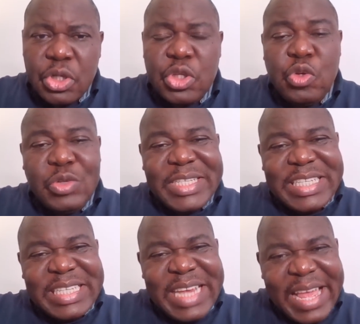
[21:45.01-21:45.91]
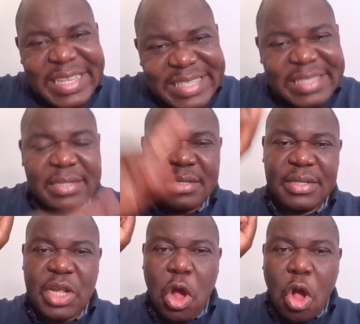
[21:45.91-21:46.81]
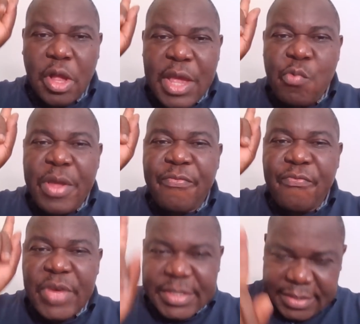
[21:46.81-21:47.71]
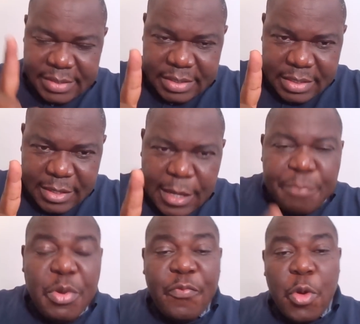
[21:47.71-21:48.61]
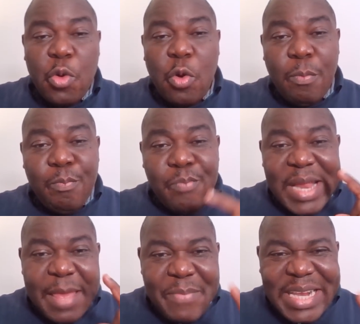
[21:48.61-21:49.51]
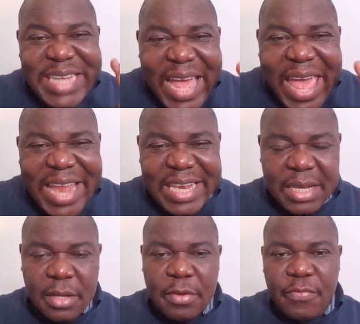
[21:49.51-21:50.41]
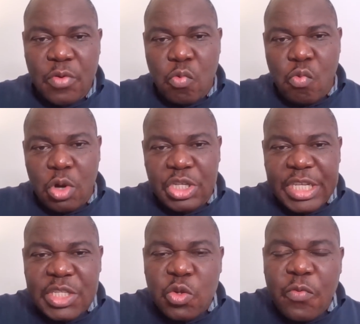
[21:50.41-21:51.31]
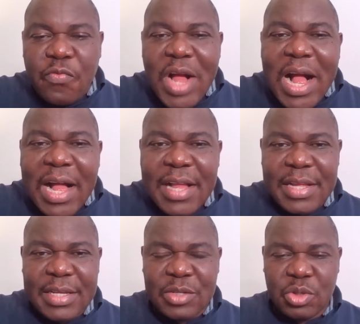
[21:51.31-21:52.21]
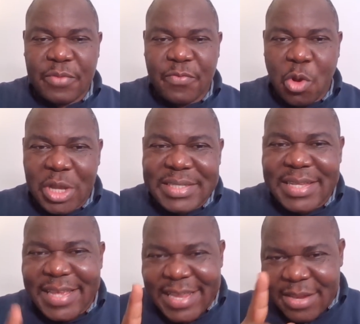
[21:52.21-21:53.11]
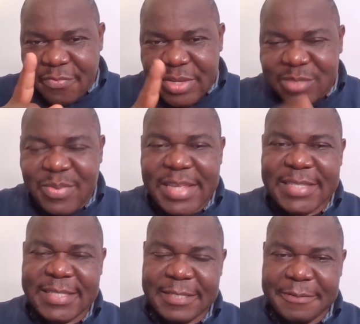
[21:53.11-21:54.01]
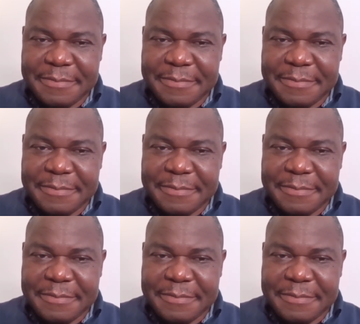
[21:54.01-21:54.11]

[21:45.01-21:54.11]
You chase the hawk away first before you go blaming the hen for wandering so far into the forest in the first place.